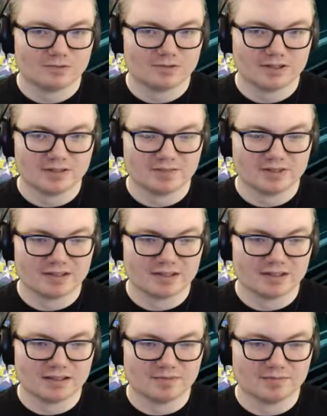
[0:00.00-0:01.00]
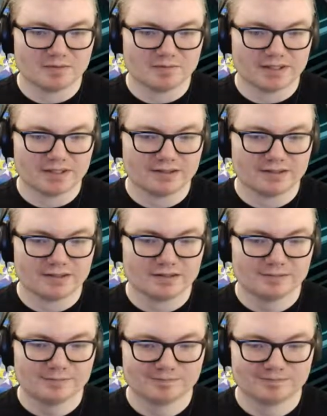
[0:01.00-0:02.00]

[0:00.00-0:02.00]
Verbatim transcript: want them to think I'm the bad guy.